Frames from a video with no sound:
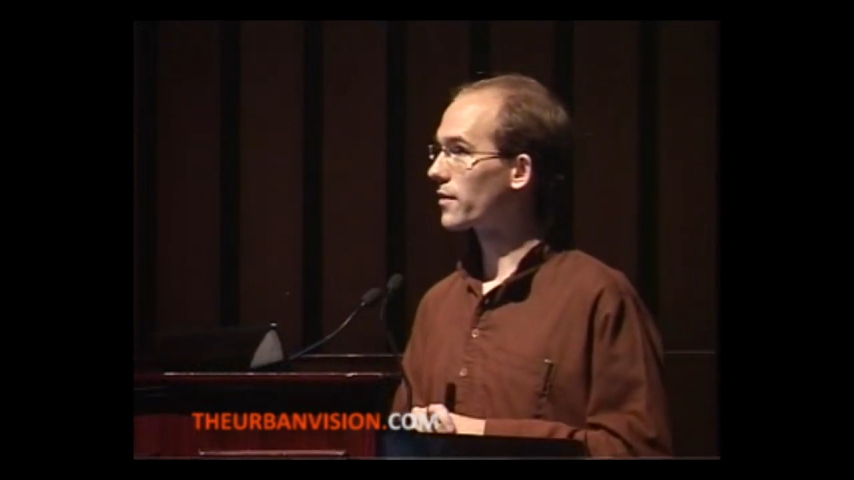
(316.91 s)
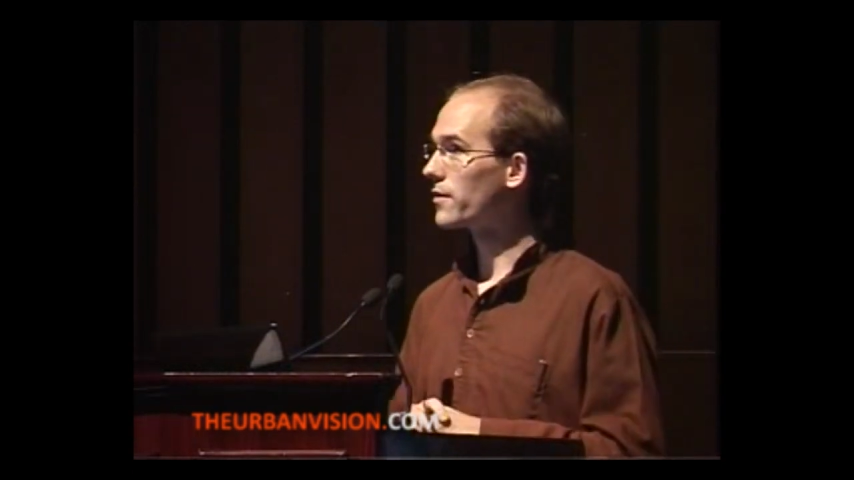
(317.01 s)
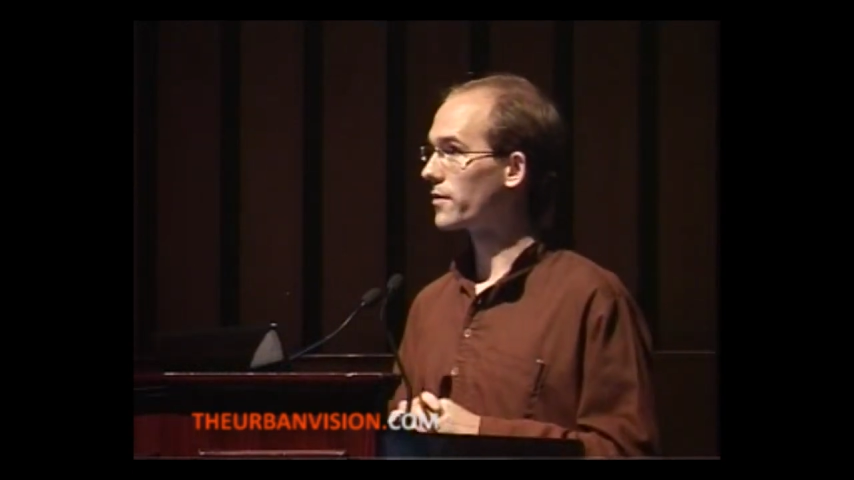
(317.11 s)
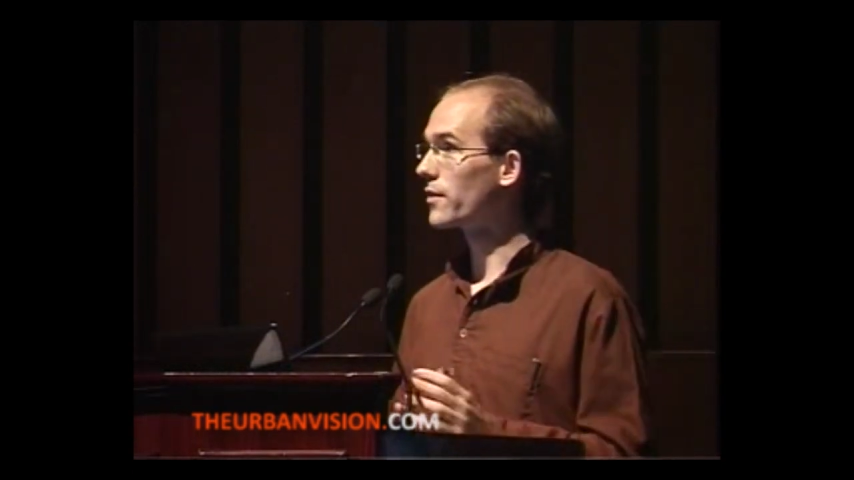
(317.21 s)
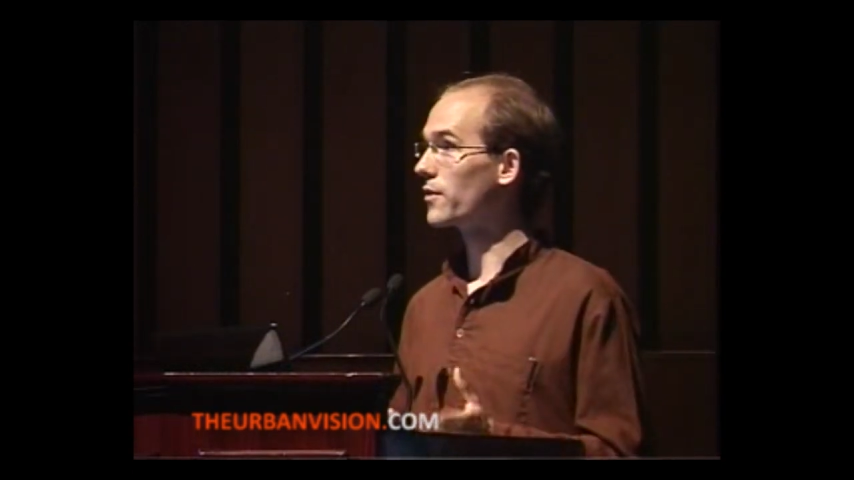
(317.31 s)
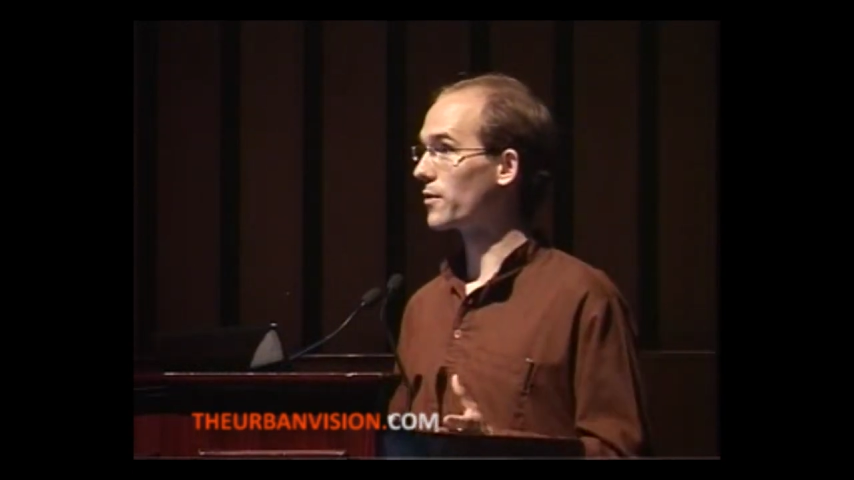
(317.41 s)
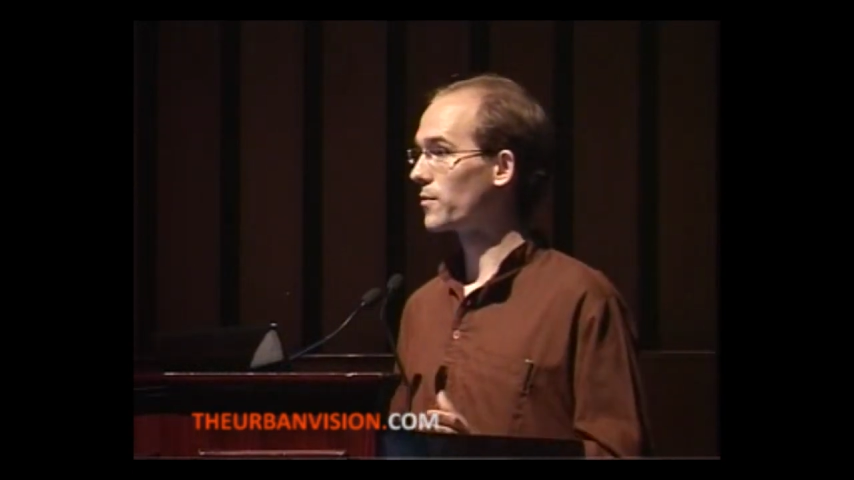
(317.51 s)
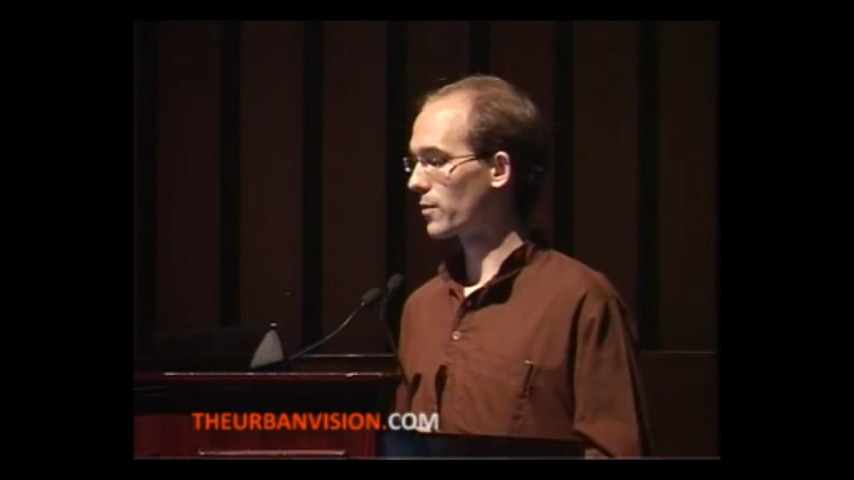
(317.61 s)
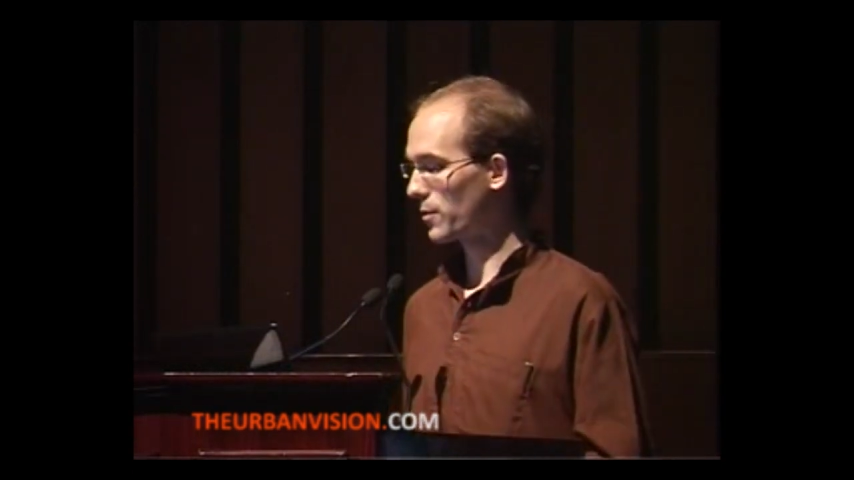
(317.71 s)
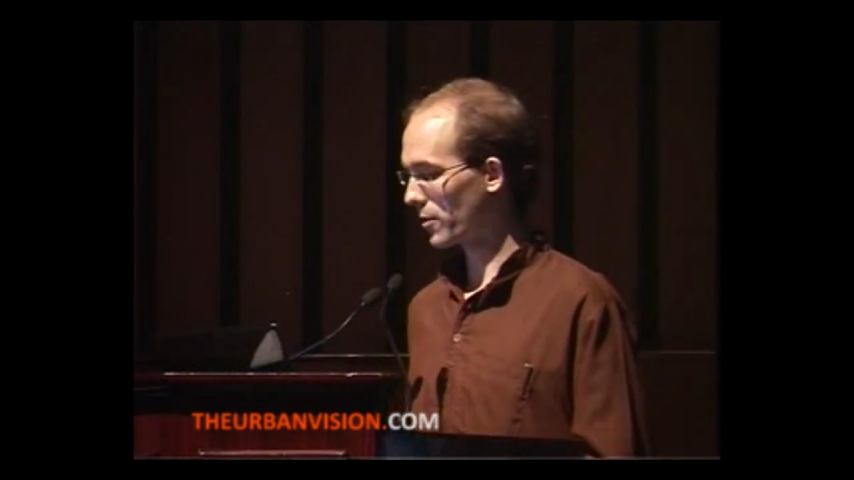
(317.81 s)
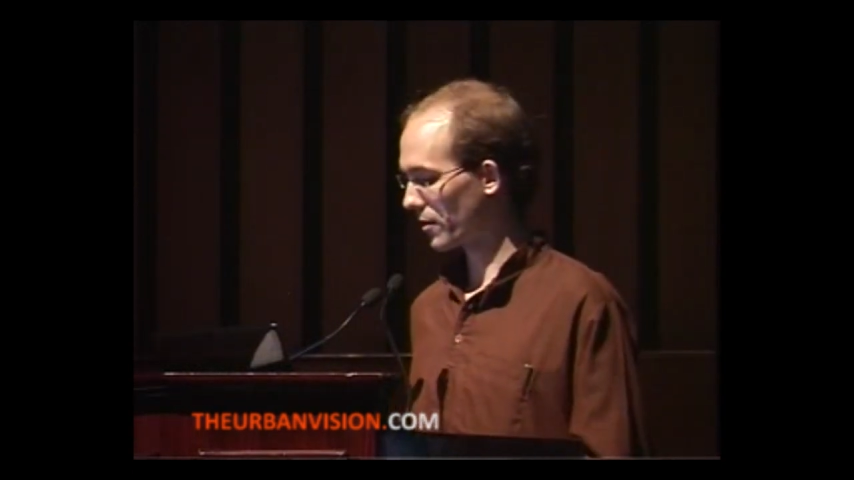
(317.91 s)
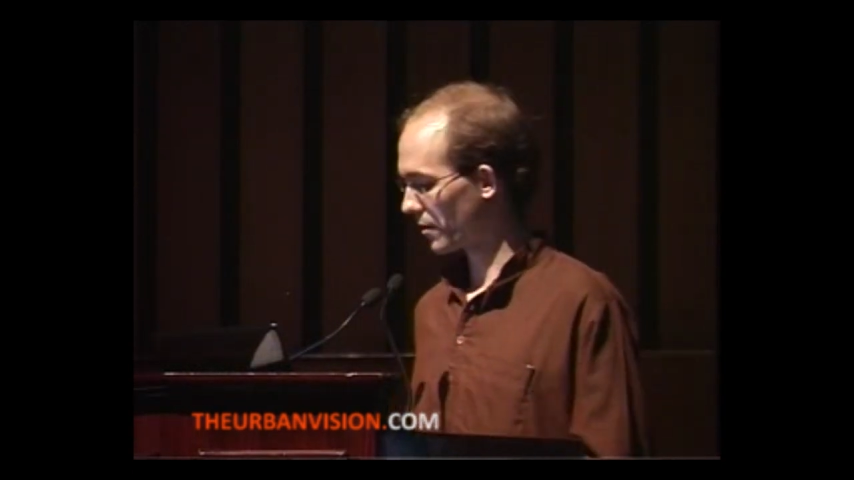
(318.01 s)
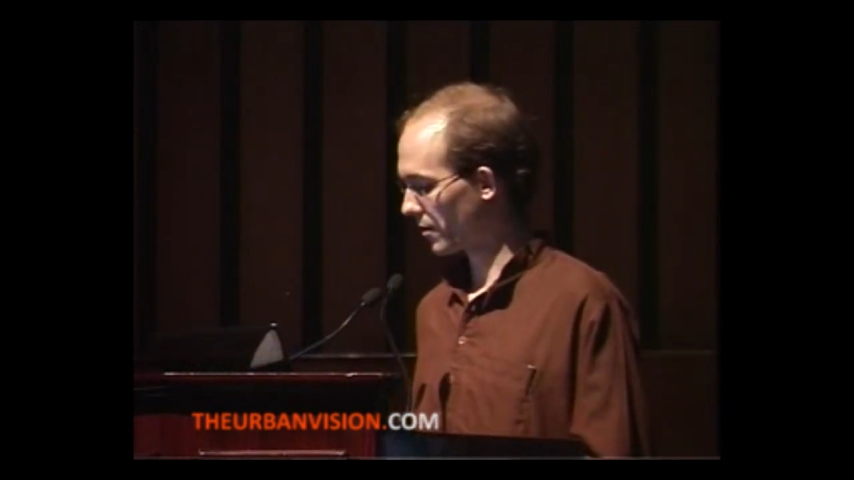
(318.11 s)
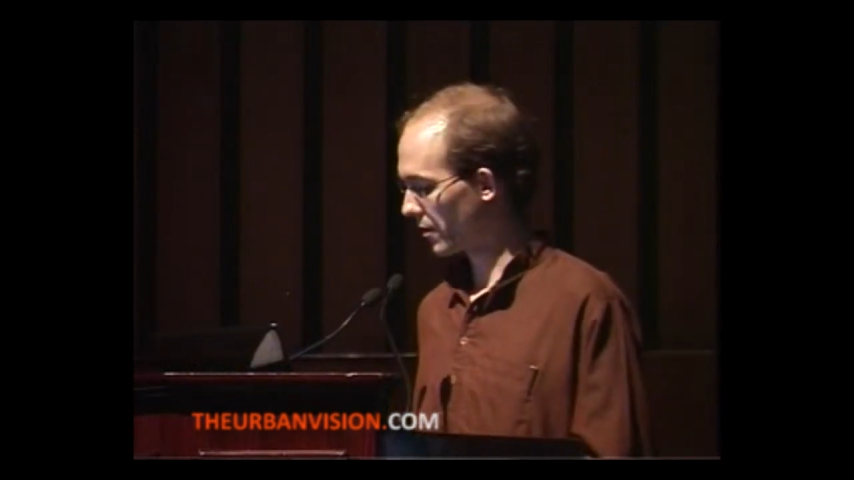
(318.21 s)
to consider when we're